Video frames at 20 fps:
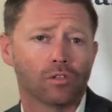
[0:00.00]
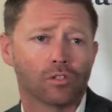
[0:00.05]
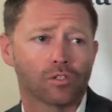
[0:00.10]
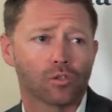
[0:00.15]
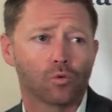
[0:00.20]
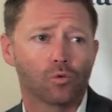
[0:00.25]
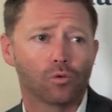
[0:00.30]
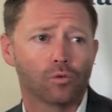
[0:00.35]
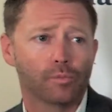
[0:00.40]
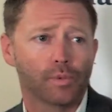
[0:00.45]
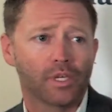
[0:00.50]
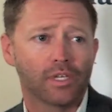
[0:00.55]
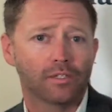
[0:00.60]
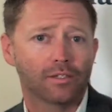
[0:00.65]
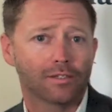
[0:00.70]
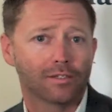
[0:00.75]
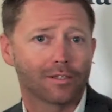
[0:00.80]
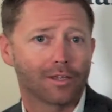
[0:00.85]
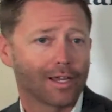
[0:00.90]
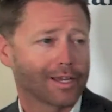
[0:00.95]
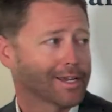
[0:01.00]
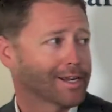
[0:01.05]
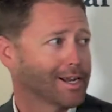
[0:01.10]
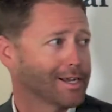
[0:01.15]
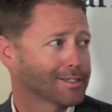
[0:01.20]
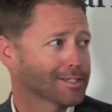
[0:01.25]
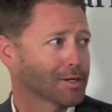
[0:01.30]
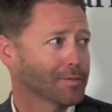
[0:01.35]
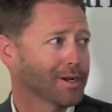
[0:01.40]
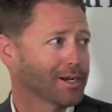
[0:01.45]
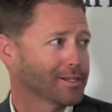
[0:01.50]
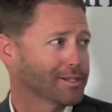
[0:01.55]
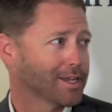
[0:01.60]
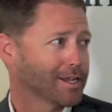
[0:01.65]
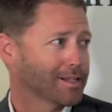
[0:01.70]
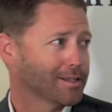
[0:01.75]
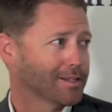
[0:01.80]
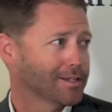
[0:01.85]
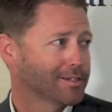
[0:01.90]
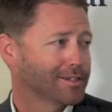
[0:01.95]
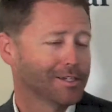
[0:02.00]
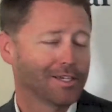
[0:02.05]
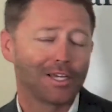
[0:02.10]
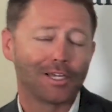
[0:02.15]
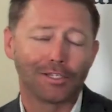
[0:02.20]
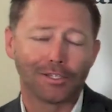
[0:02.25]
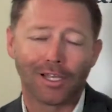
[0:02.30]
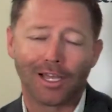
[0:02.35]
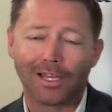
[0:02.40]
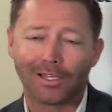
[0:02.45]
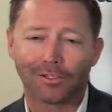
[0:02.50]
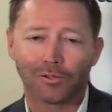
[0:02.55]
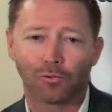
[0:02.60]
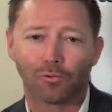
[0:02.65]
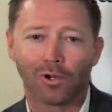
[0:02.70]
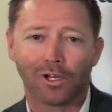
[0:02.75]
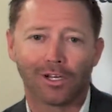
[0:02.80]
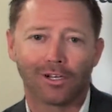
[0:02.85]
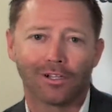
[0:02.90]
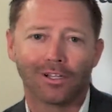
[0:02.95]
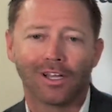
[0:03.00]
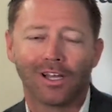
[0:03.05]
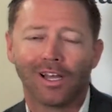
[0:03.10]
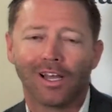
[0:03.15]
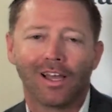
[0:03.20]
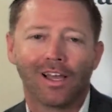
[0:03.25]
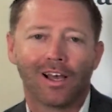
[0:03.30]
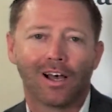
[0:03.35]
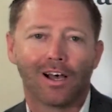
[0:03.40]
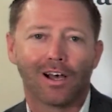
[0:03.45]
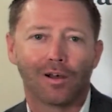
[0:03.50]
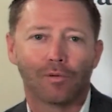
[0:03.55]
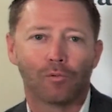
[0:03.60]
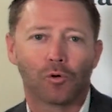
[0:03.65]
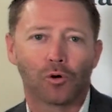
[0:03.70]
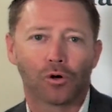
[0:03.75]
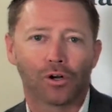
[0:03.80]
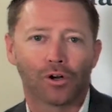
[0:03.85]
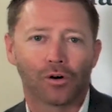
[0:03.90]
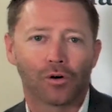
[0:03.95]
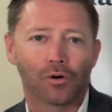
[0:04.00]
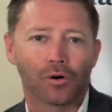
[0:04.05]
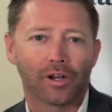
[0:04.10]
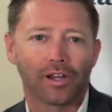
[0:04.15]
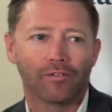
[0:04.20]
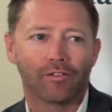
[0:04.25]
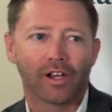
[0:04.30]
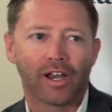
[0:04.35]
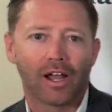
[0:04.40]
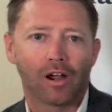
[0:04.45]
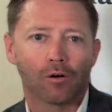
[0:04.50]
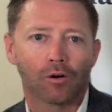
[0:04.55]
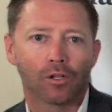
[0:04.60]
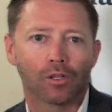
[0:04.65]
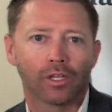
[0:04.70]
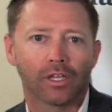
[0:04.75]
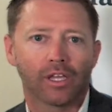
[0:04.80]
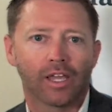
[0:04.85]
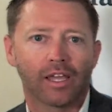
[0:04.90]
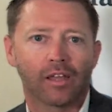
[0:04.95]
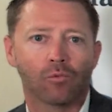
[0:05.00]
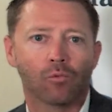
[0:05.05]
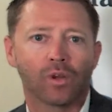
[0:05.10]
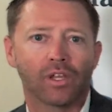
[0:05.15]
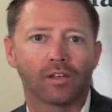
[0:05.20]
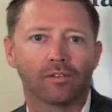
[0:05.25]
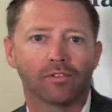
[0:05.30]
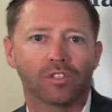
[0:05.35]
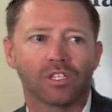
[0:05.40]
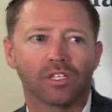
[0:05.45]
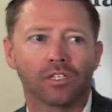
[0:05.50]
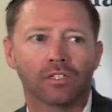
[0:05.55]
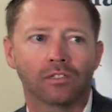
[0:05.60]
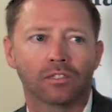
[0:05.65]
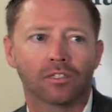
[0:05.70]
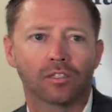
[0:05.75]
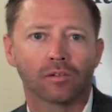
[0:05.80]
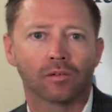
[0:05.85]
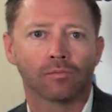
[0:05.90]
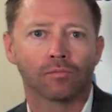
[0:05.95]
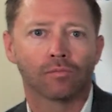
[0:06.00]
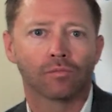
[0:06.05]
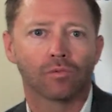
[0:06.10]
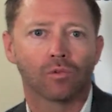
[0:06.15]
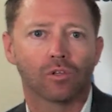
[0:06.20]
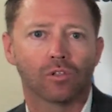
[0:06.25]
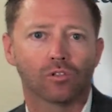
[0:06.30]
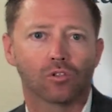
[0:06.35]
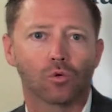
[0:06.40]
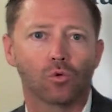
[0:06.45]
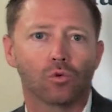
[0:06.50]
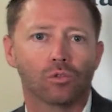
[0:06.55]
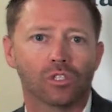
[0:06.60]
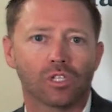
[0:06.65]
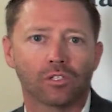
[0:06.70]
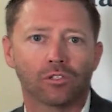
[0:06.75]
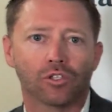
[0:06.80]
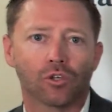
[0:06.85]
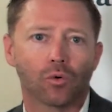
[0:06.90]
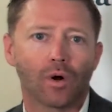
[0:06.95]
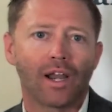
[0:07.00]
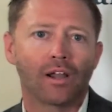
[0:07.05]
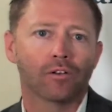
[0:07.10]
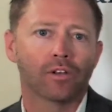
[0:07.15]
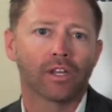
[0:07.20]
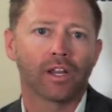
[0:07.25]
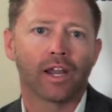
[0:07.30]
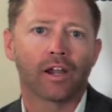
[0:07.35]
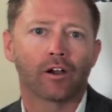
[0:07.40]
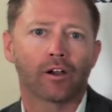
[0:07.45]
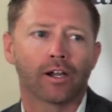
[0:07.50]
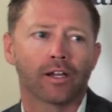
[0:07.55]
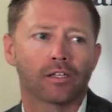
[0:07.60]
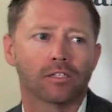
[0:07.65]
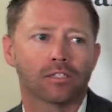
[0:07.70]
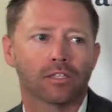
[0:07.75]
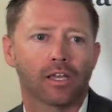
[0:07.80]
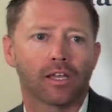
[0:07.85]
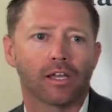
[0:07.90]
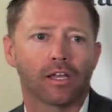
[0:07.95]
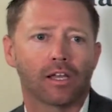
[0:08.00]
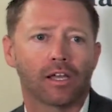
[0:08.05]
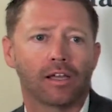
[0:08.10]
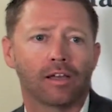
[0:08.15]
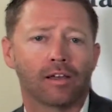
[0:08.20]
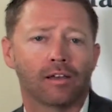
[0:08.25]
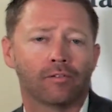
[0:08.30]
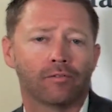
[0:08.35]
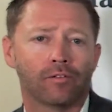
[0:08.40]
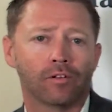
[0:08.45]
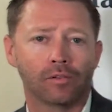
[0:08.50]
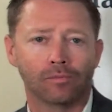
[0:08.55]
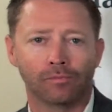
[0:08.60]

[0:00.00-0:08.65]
school piece, I get asked about it daily as well, or even hourly. And we have seen some schools in surrounding areas that have